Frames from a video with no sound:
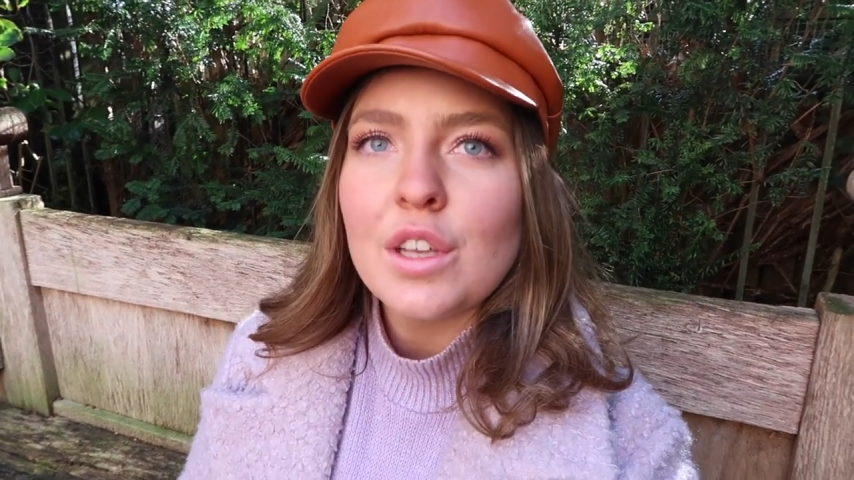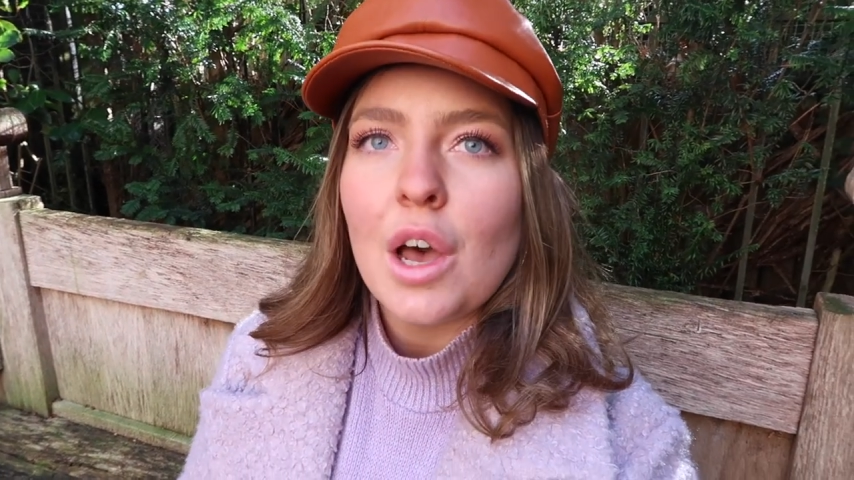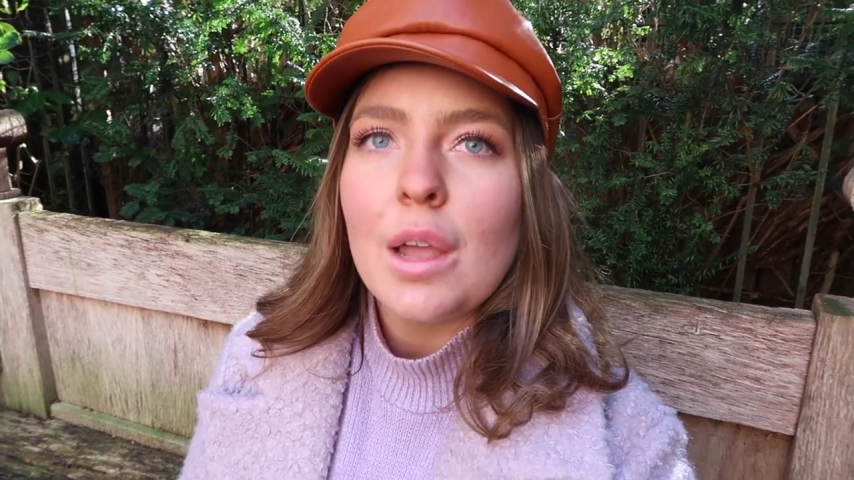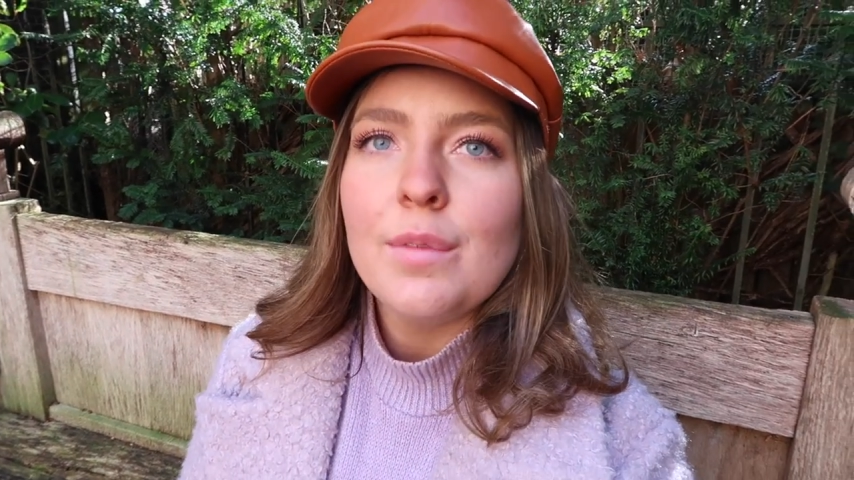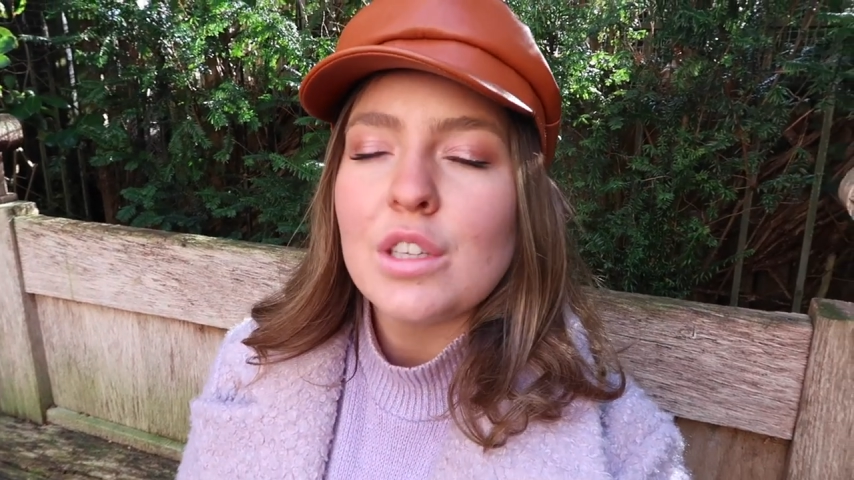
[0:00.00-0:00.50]

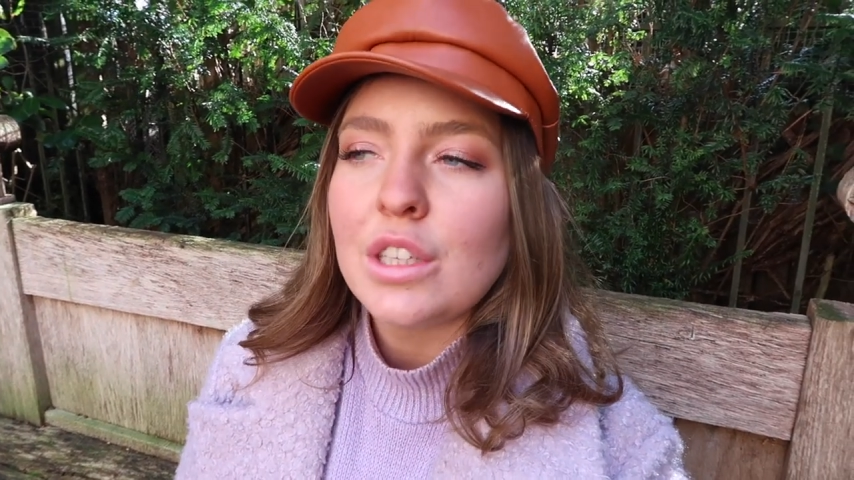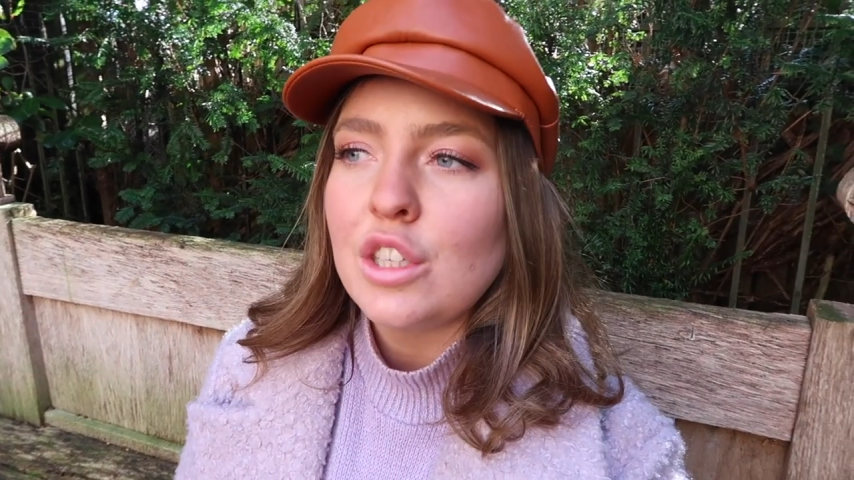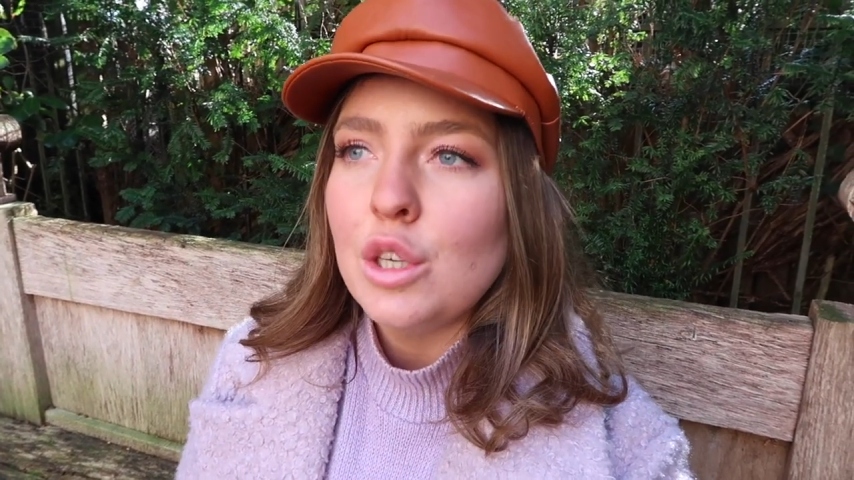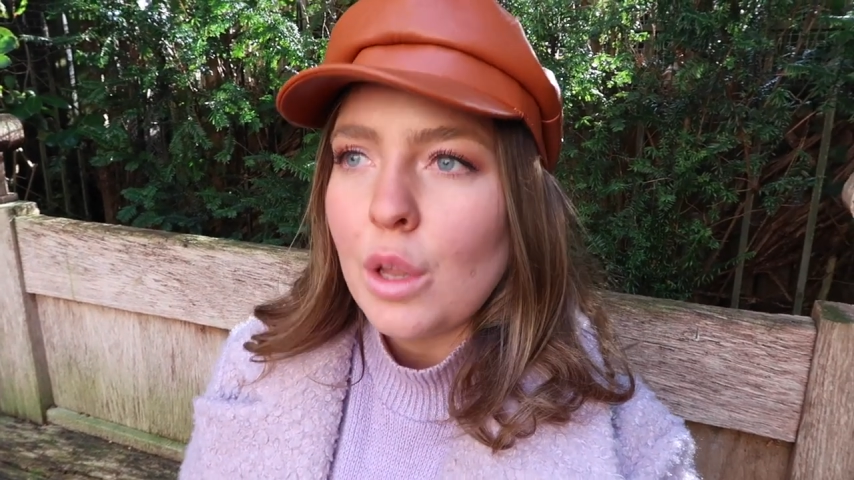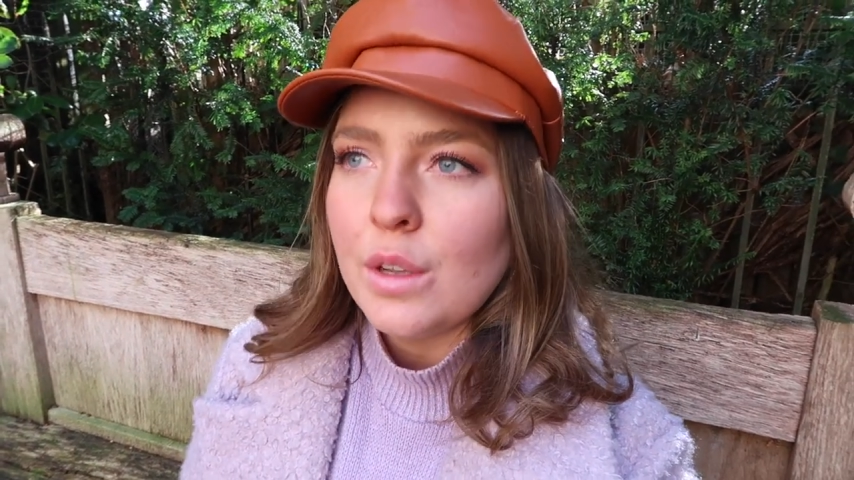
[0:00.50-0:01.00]
time to
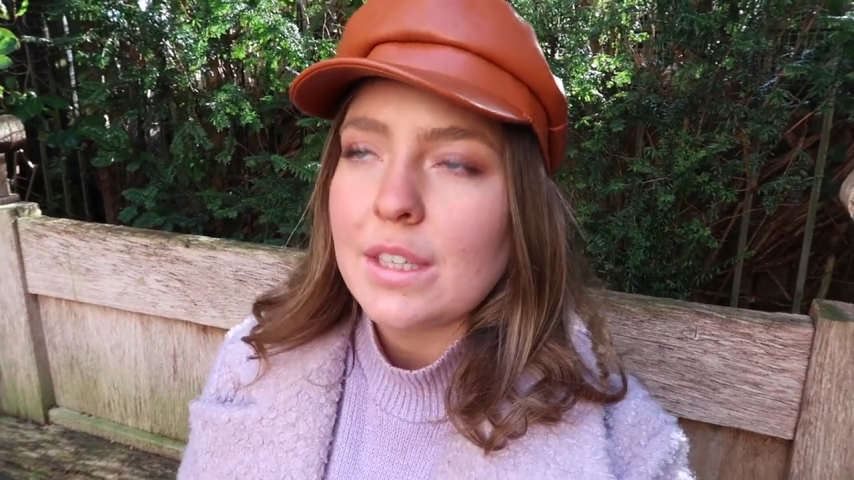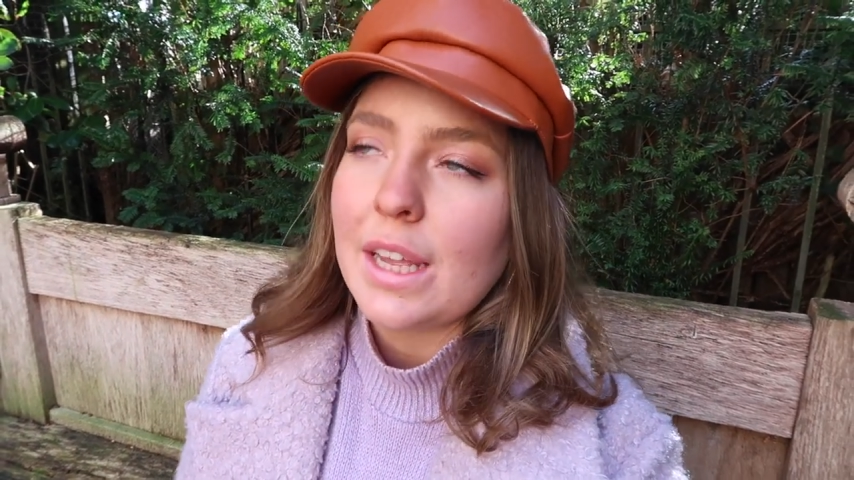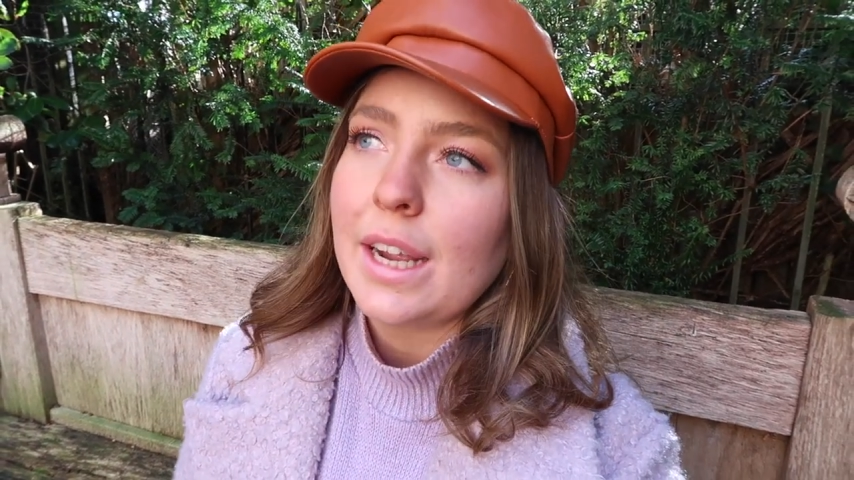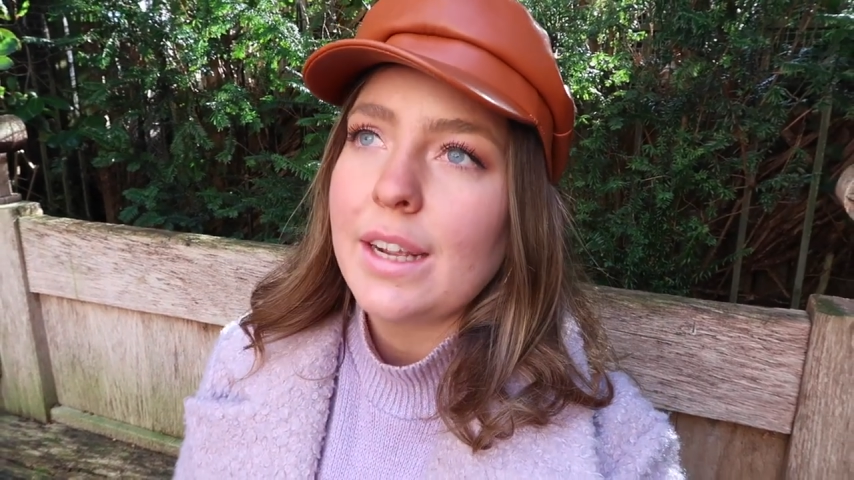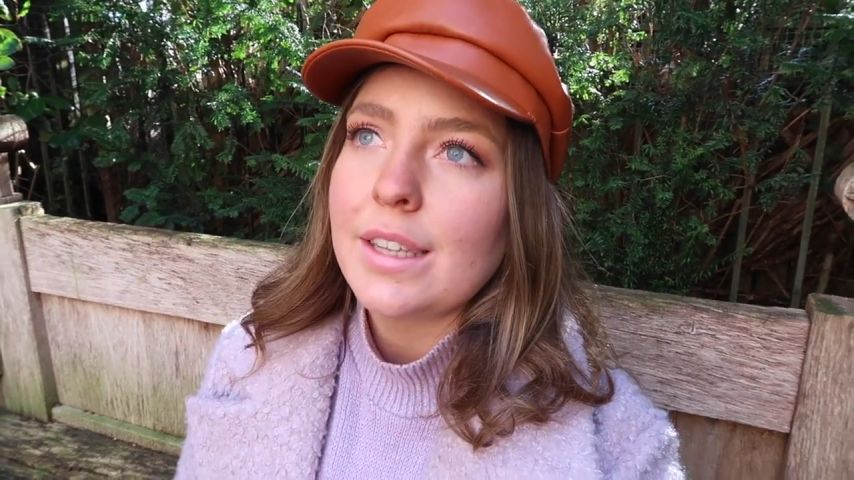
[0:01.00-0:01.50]
do those
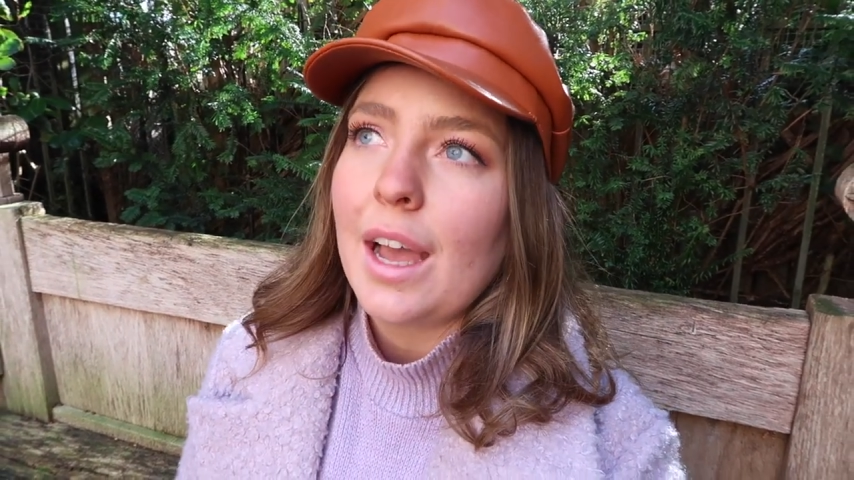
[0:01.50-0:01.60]
things.